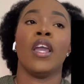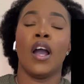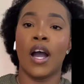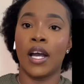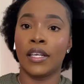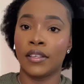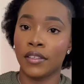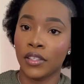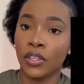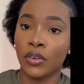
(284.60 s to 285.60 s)
on,
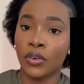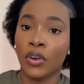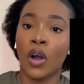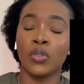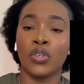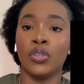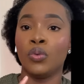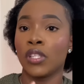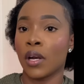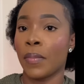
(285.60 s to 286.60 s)
how to
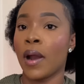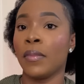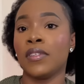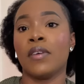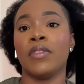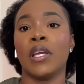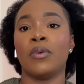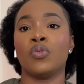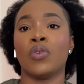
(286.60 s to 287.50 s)
use the Department of Labor's